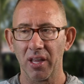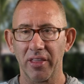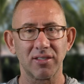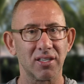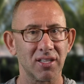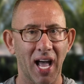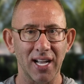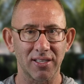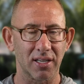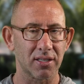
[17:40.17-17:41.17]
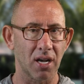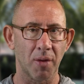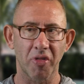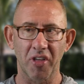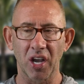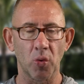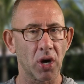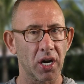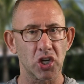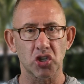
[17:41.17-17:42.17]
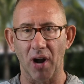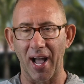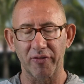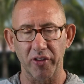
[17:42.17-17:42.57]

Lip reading: This is not just something we're going to try